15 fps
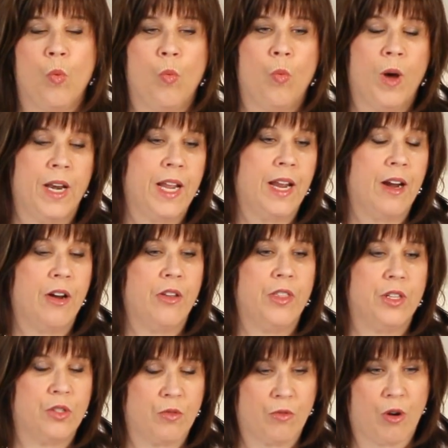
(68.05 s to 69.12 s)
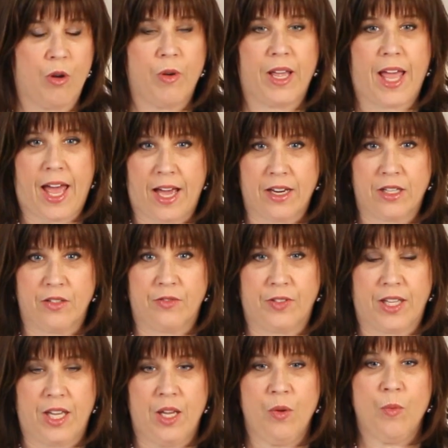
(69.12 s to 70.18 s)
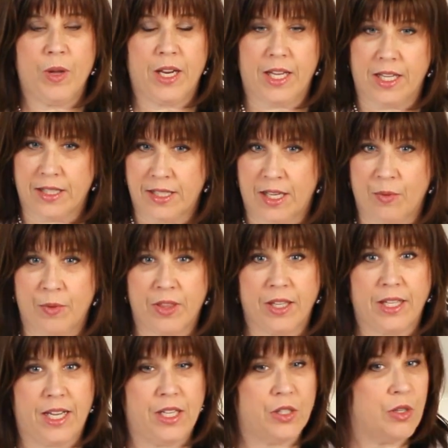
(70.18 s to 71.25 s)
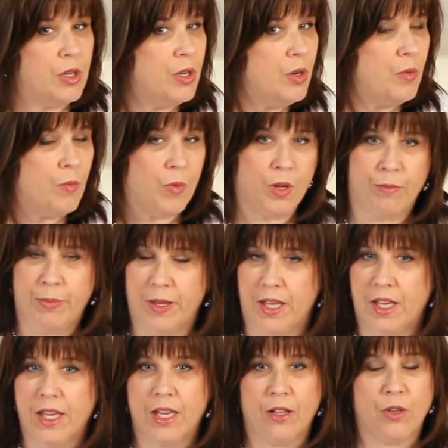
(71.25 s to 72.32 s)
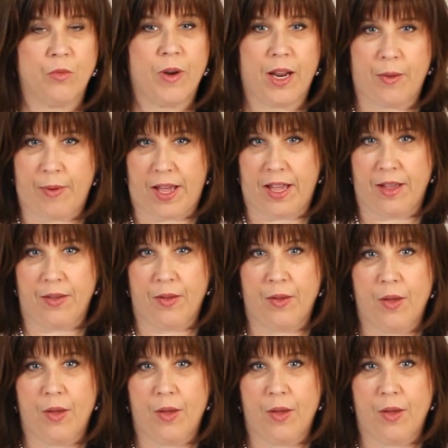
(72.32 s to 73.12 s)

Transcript: one hair that's growing actively when it gets hit with a laser will be killed right away.